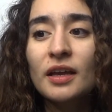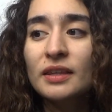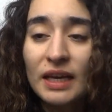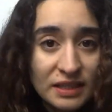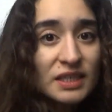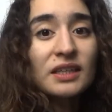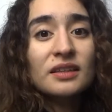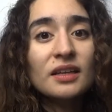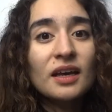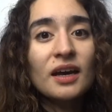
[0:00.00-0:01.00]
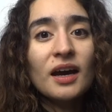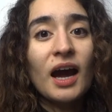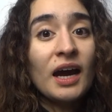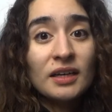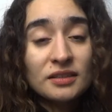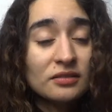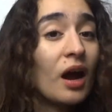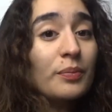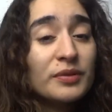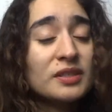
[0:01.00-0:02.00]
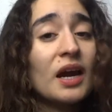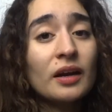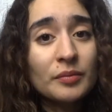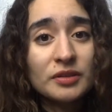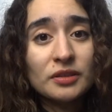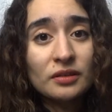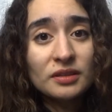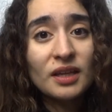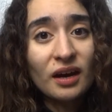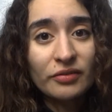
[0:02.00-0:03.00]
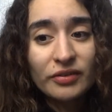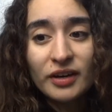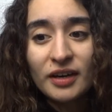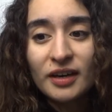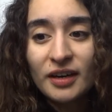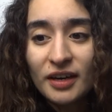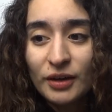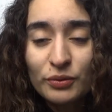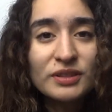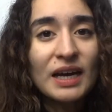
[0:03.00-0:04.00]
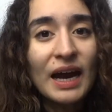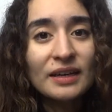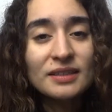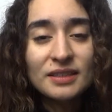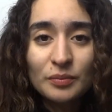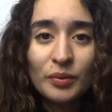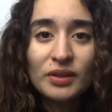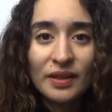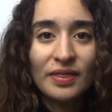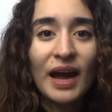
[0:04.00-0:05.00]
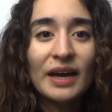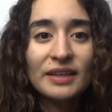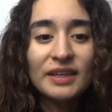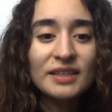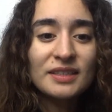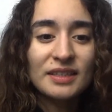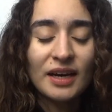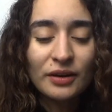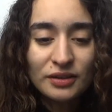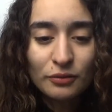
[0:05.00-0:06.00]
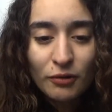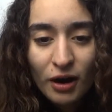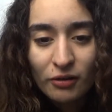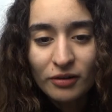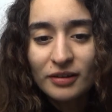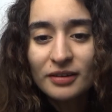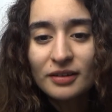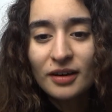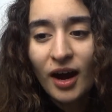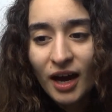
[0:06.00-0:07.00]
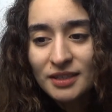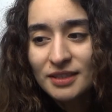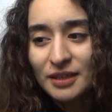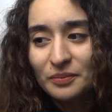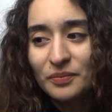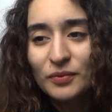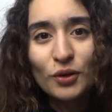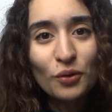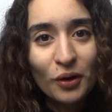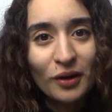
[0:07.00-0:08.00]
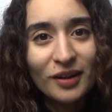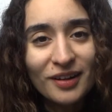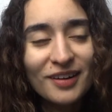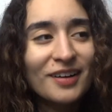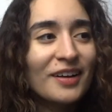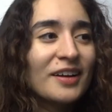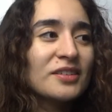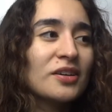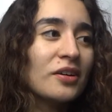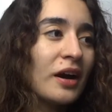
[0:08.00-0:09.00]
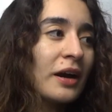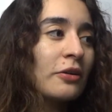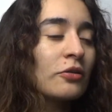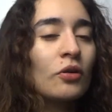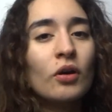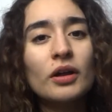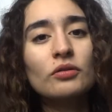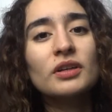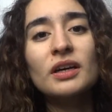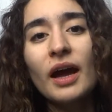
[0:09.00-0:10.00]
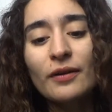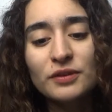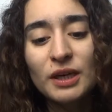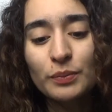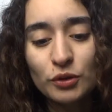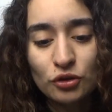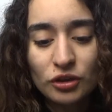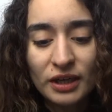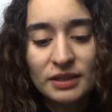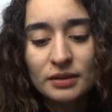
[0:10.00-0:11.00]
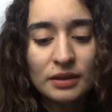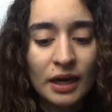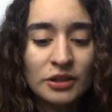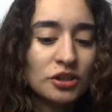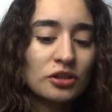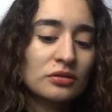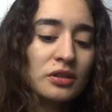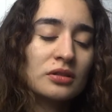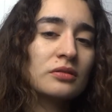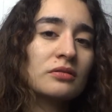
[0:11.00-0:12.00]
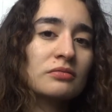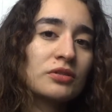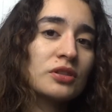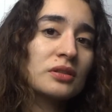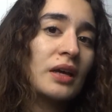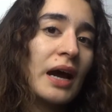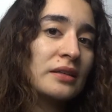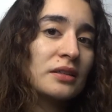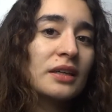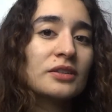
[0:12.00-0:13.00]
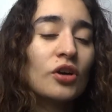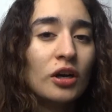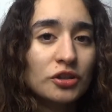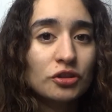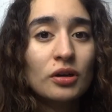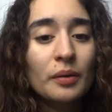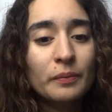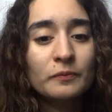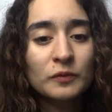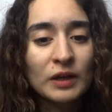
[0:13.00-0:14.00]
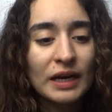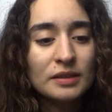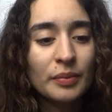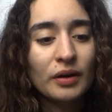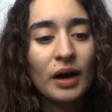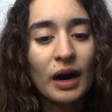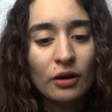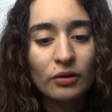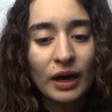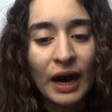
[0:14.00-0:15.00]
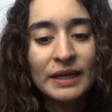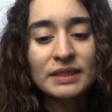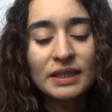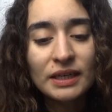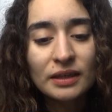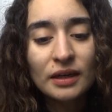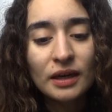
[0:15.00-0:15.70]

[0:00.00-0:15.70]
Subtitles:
that's it. I stopped desiring material stuff. It was that simple and that easy. I was like, whoa, awesome, cool. So I don't know. I don't think I have tips or tricks. I just had to like talk to you guys about how I did it.